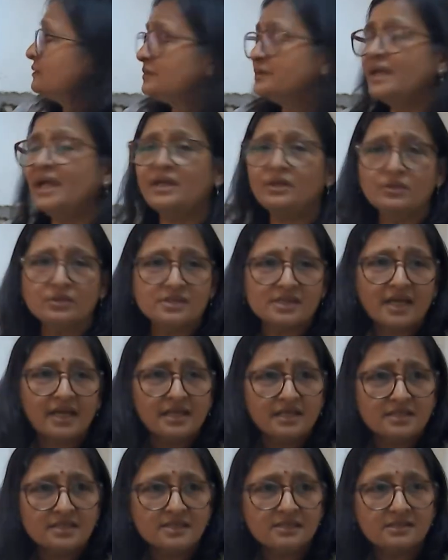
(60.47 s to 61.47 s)

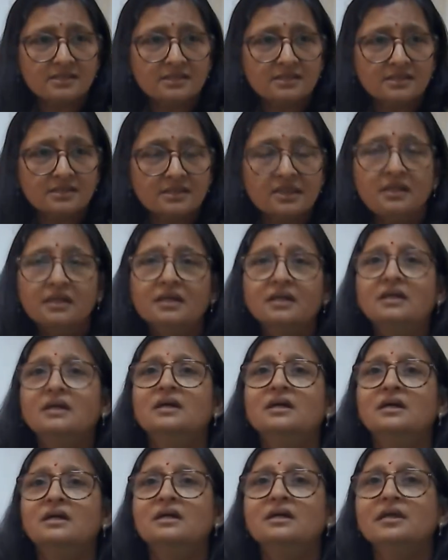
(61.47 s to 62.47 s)
Nanoscience
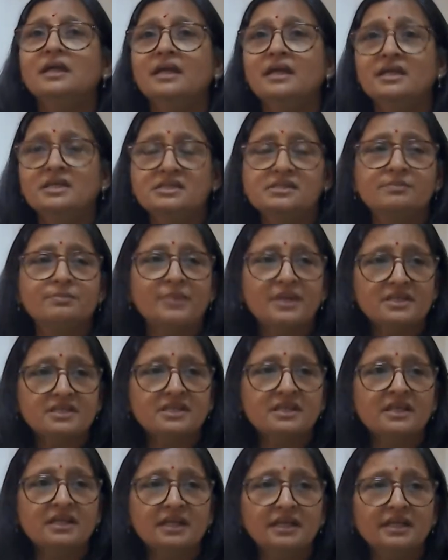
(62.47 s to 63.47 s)
is
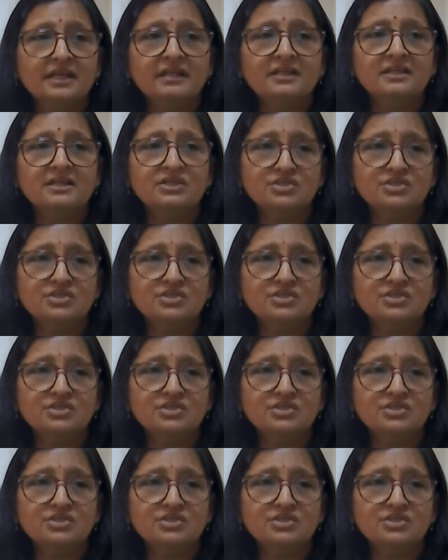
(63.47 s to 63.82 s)
basically the